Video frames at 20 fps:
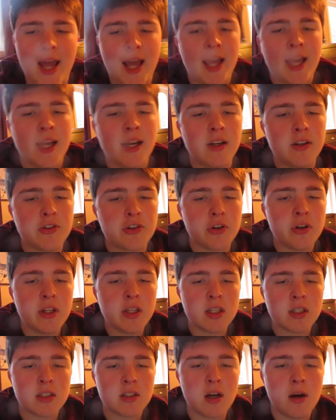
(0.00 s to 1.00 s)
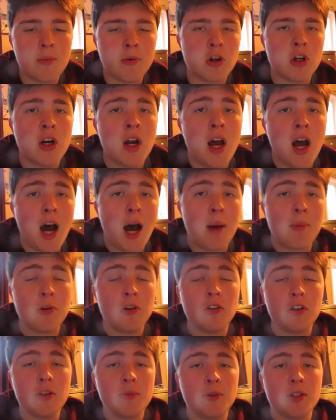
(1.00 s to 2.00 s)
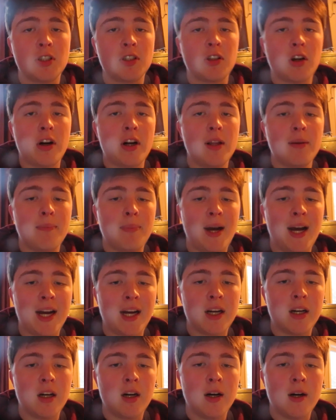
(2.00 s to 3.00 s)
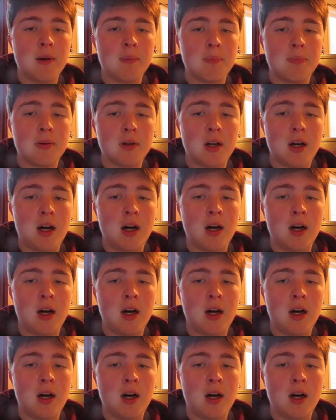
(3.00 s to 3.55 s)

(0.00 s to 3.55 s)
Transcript: and during the summer I'm going to be starting back up